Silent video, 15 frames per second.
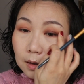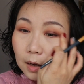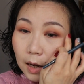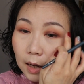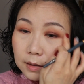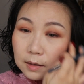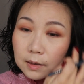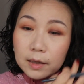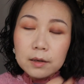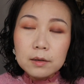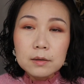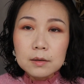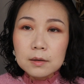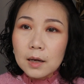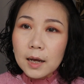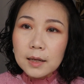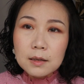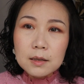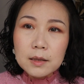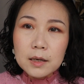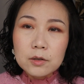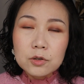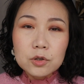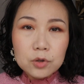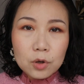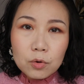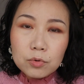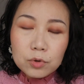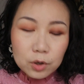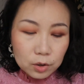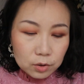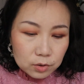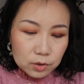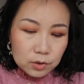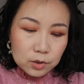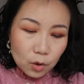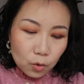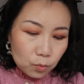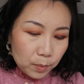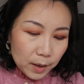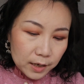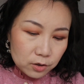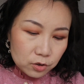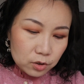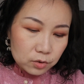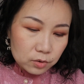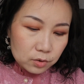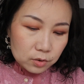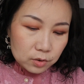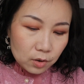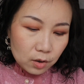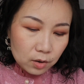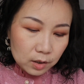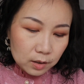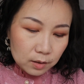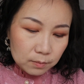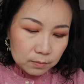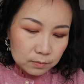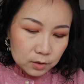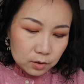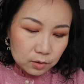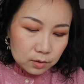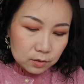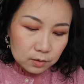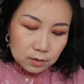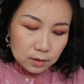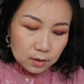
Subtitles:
And they're so good, so patient. I am just,